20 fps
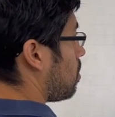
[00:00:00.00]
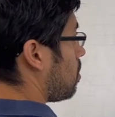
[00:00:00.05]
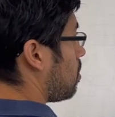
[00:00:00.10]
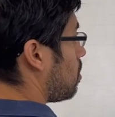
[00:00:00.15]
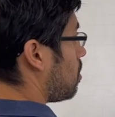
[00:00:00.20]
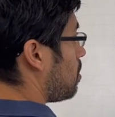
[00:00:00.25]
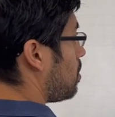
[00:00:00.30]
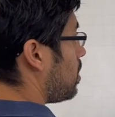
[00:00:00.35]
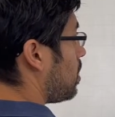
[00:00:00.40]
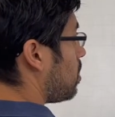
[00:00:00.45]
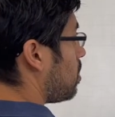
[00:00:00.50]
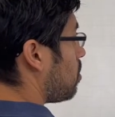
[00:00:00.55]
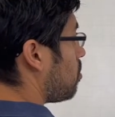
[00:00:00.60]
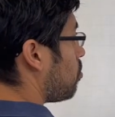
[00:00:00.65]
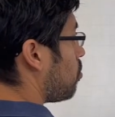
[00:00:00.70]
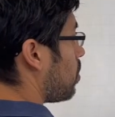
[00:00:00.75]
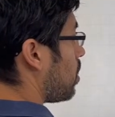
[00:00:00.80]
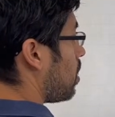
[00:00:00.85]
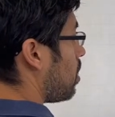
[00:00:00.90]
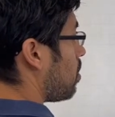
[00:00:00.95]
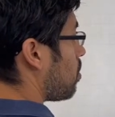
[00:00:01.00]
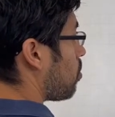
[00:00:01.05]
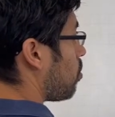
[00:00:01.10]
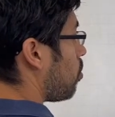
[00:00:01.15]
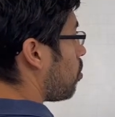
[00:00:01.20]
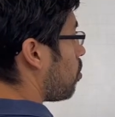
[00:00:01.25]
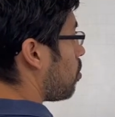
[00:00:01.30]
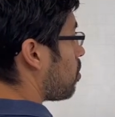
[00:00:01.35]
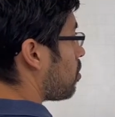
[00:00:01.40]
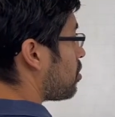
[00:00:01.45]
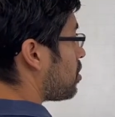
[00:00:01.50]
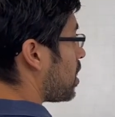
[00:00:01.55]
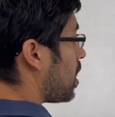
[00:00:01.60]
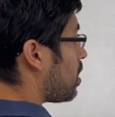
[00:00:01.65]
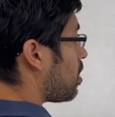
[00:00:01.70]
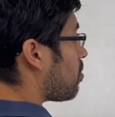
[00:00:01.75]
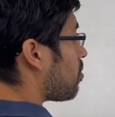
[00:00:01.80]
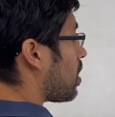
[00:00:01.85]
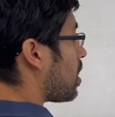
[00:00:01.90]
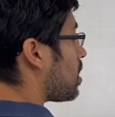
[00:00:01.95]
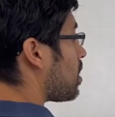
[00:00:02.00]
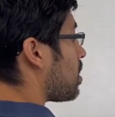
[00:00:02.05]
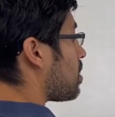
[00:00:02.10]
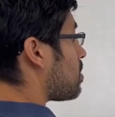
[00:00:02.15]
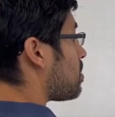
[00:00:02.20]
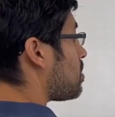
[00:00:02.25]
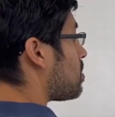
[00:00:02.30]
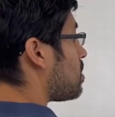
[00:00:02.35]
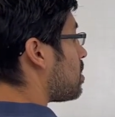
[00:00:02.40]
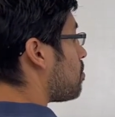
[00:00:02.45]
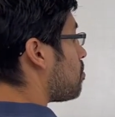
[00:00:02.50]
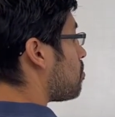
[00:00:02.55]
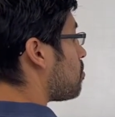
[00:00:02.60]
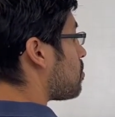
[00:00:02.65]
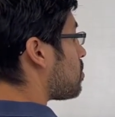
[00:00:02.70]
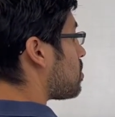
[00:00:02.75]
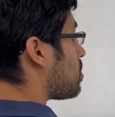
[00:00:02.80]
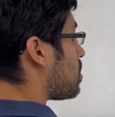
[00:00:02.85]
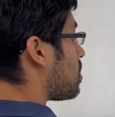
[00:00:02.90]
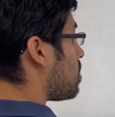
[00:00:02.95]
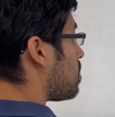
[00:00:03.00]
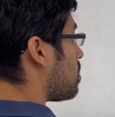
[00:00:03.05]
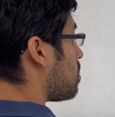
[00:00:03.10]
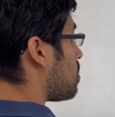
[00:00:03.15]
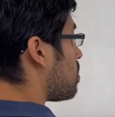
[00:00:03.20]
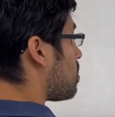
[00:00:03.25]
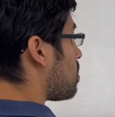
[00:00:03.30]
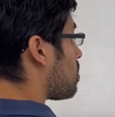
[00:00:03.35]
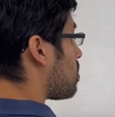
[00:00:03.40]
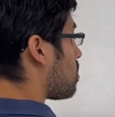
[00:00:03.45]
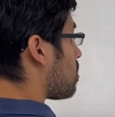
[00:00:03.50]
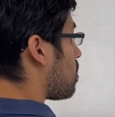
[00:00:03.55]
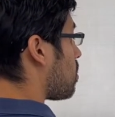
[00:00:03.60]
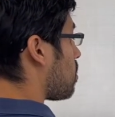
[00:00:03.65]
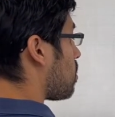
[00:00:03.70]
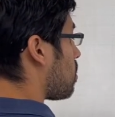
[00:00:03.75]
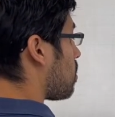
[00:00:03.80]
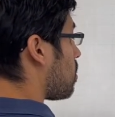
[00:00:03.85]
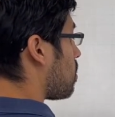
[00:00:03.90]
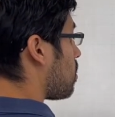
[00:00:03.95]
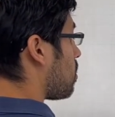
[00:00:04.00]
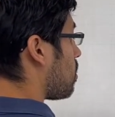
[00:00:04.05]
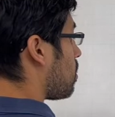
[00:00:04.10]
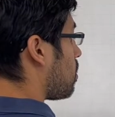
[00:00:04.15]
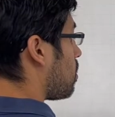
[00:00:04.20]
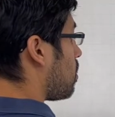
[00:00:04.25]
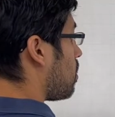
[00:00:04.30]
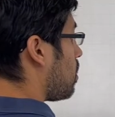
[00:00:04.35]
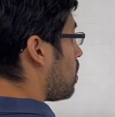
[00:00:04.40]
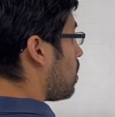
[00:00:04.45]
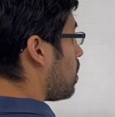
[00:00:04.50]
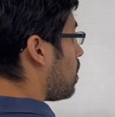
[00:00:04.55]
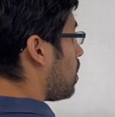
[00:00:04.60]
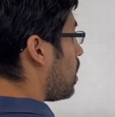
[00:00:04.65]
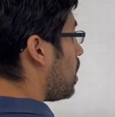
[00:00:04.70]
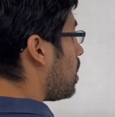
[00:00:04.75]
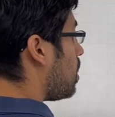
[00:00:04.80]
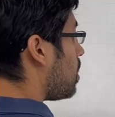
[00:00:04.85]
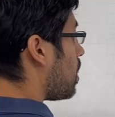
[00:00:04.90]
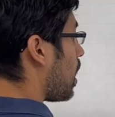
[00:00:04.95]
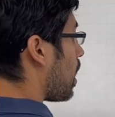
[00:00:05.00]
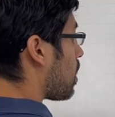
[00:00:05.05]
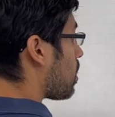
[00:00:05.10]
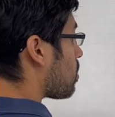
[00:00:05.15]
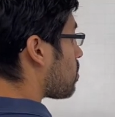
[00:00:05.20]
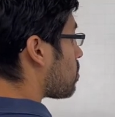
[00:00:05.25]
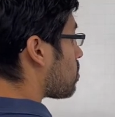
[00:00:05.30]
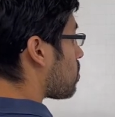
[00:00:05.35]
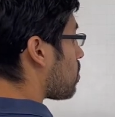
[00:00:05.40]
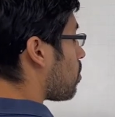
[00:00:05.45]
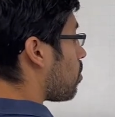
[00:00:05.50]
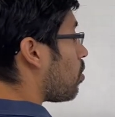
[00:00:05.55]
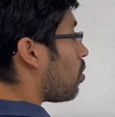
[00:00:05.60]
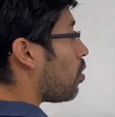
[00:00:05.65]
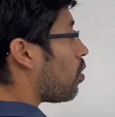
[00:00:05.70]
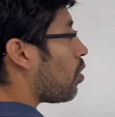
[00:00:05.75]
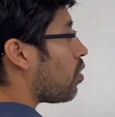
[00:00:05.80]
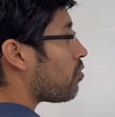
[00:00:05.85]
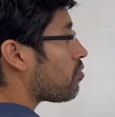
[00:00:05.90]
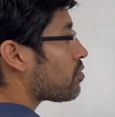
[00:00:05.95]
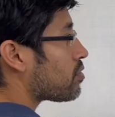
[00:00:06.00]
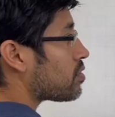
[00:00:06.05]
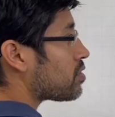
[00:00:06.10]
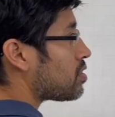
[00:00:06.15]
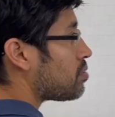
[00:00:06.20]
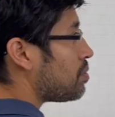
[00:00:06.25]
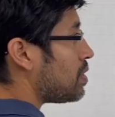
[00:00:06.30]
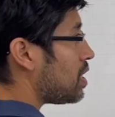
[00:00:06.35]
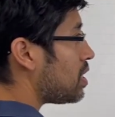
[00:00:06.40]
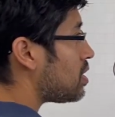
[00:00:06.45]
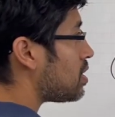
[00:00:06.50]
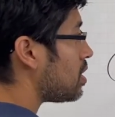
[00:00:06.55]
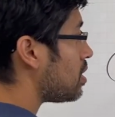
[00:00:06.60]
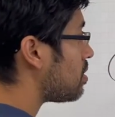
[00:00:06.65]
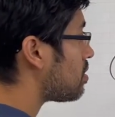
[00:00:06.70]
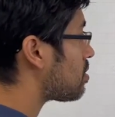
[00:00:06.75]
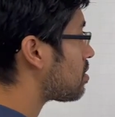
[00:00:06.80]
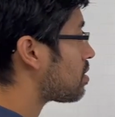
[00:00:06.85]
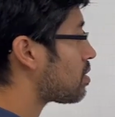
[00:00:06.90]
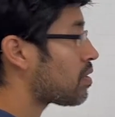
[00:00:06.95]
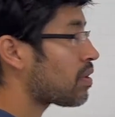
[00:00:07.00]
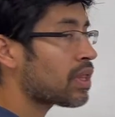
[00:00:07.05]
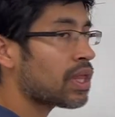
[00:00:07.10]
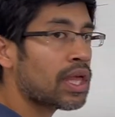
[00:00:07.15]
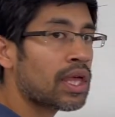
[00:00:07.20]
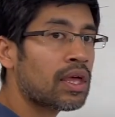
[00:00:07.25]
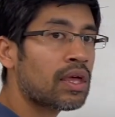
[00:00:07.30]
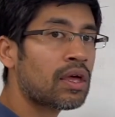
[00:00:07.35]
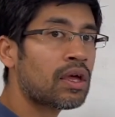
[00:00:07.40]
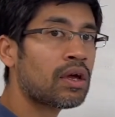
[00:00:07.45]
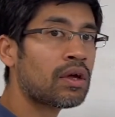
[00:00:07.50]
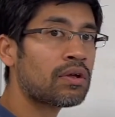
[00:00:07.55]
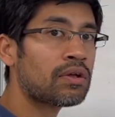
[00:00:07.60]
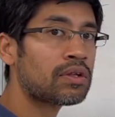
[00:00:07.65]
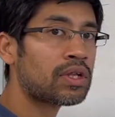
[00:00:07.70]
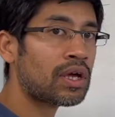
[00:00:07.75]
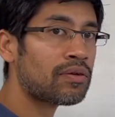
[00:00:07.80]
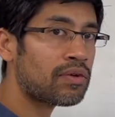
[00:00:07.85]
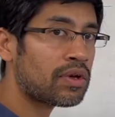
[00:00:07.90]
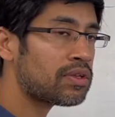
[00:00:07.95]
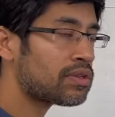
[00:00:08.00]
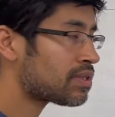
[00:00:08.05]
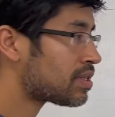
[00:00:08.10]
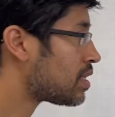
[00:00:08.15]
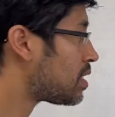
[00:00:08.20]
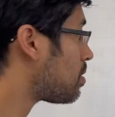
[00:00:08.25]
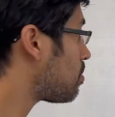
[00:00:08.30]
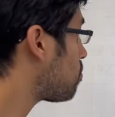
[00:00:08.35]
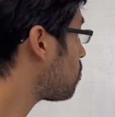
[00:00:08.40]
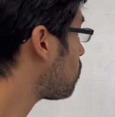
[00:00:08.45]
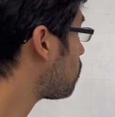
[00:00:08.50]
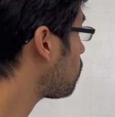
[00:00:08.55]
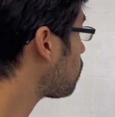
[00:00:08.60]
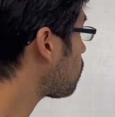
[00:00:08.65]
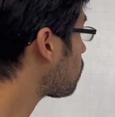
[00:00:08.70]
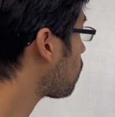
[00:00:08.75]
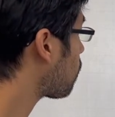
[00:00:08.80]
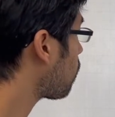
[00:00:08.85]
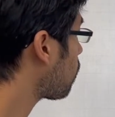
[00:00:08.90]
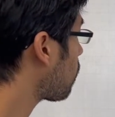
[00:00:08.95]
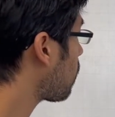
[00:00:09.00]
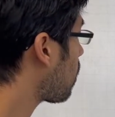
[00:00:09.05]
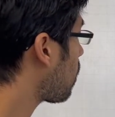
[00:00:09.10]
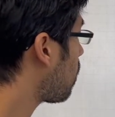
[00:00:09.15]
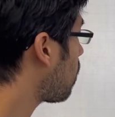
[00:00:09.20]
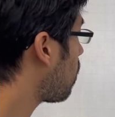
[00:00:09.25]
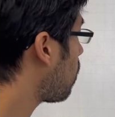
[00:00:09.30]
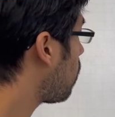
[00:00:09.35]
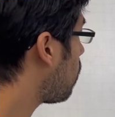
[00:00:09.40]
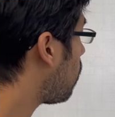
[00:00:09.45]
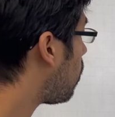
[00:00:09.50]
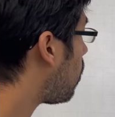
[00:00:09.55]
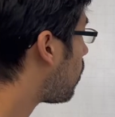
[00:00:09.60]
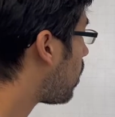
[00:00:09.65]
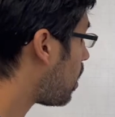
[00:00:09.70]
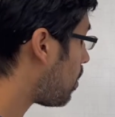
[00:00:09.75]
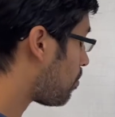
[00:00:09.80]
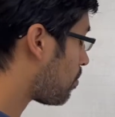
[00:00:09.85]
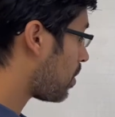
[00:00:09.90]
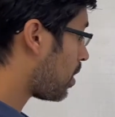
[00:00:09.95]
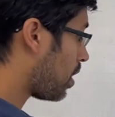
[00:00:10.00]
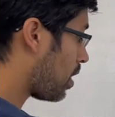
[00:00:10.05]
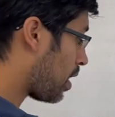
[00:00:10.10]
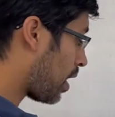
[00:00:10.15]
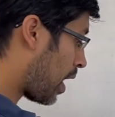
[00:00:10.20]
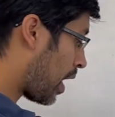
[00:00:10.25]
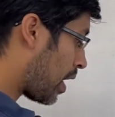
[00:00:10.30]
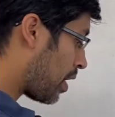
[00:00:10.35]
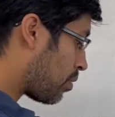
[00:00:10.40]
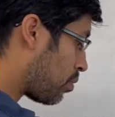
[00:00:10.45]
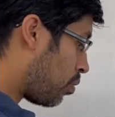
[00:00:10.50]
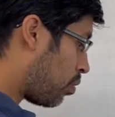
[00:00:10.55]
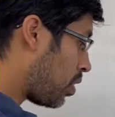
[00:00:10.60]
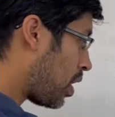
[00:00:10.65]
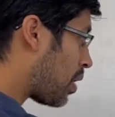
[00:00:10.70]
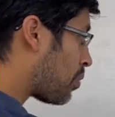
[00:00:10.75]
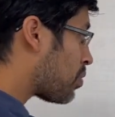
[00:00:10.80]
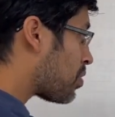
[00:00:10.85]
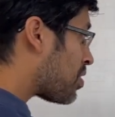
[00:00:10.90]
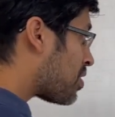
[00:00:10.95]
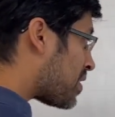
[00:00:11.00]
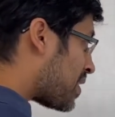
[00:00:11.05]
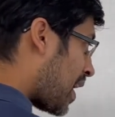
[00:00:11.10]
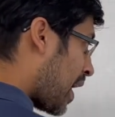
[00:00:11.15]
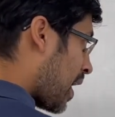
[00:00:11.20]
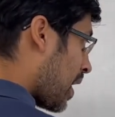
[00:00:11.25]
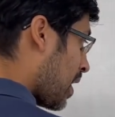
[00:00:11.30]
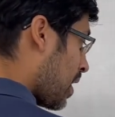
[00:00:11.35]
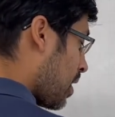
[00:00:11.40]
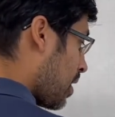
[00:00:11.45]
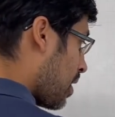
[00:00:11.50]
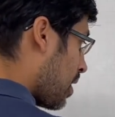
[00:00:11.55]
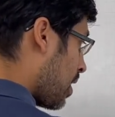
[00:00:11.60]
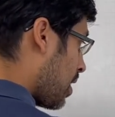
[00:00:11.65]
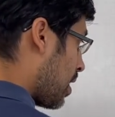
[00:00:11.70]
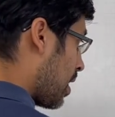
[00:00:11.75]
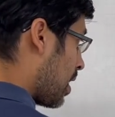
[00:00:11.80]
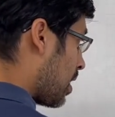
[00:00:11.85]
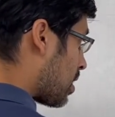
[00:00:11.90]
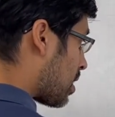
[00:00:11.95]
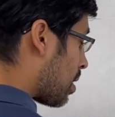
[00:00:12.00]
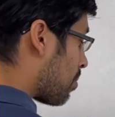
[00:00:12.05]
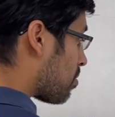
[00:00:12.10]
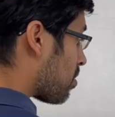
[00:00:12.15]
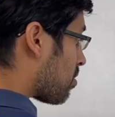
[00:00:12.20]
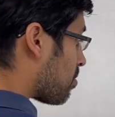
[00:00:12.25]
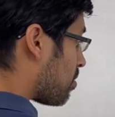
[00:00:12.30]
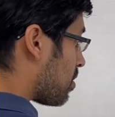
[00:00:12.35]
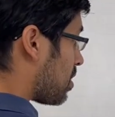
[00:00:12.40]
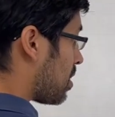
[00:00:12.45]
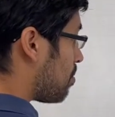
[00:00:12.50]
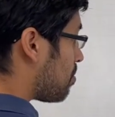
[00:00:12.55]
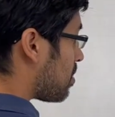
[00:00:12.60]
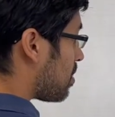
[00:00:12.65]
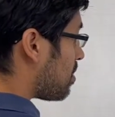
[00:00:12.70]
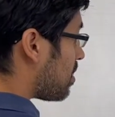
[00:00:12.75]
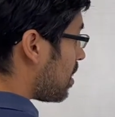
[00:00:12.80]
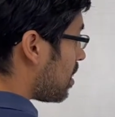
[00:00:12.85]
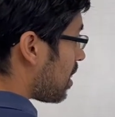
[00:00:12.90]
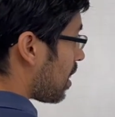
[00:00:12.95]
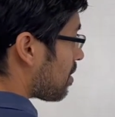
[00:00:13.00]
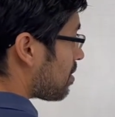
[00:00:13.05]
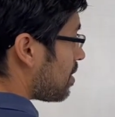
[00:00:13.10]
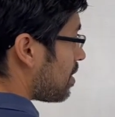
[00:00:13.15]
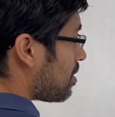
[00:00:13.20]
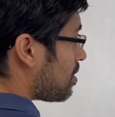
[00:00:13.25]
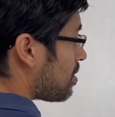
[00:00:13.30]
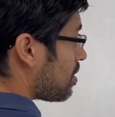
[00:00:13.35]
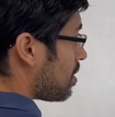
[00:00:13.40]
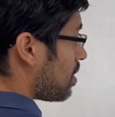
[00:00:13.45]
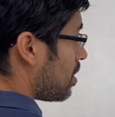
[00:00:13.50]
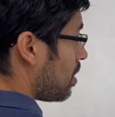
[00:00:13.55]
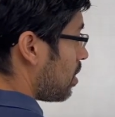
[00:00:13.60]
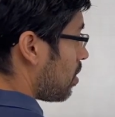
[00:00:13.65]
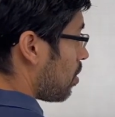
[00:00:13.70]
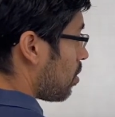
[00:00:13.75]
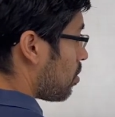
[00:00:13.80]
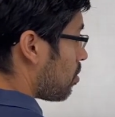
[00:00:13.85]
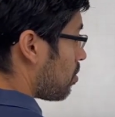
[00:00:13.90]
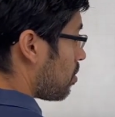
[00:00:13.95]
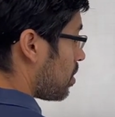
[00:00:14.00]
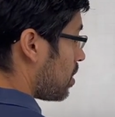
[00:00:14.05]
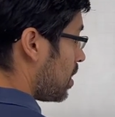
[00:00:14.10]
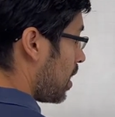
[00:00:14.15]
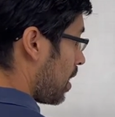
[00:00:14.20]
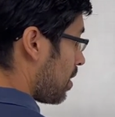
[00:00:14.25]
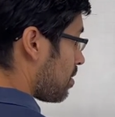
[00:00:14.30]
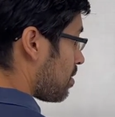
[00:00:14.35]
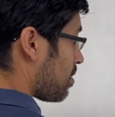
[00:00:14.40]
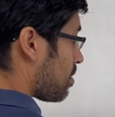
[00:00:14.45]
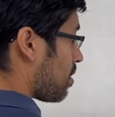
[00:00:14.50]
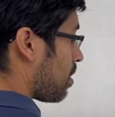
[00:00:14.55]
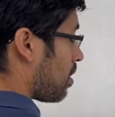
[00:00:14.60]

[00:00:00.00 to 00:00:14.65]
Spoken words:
deal with or generate a Simpsons index of species diversity. All right, and all I would say in terms of Simpsons index is, yes,